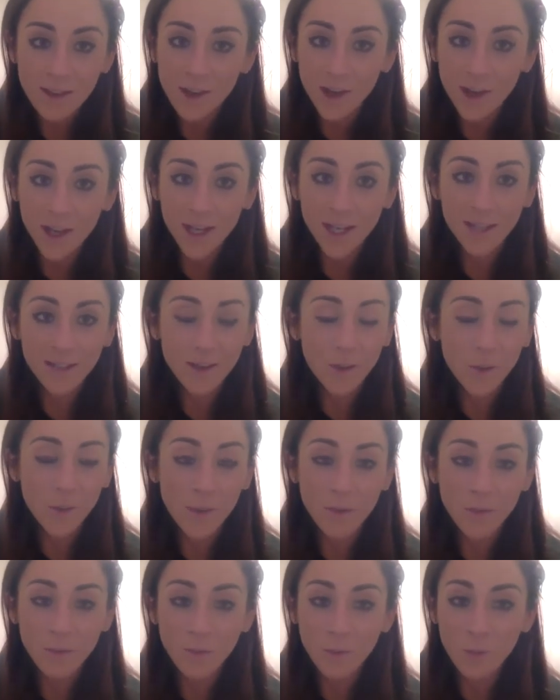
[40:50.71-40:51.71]
I
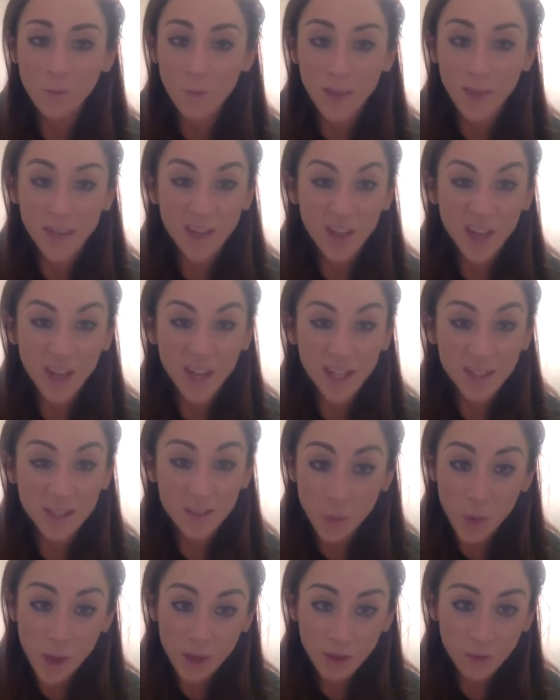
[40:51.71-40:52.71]
went from being like
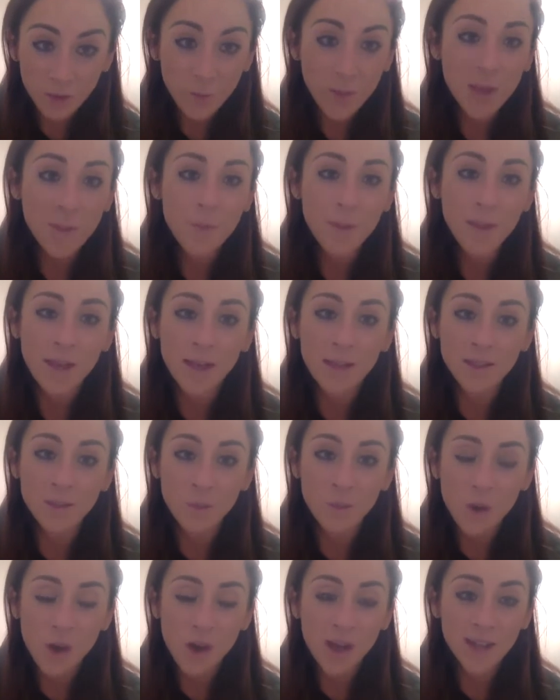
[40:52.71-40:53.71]
12 PB legs
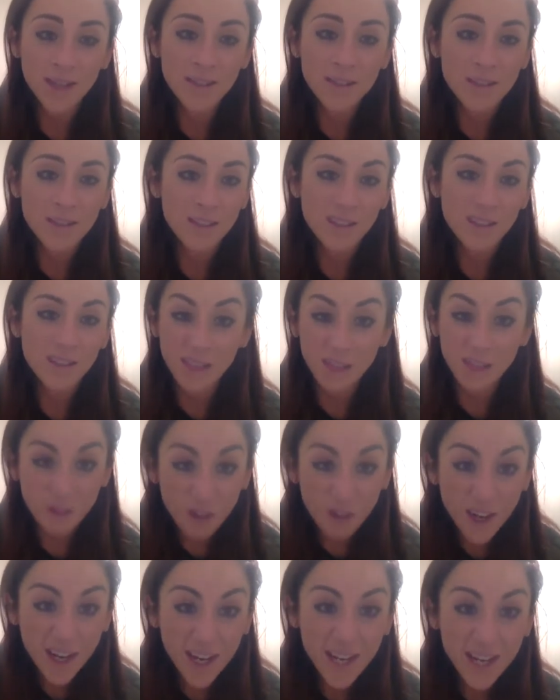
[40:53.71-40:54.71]
wide to
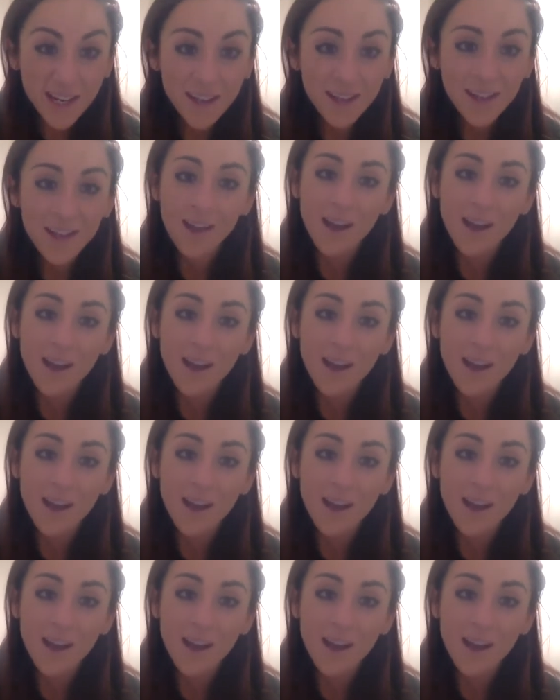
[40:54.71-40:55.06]
3.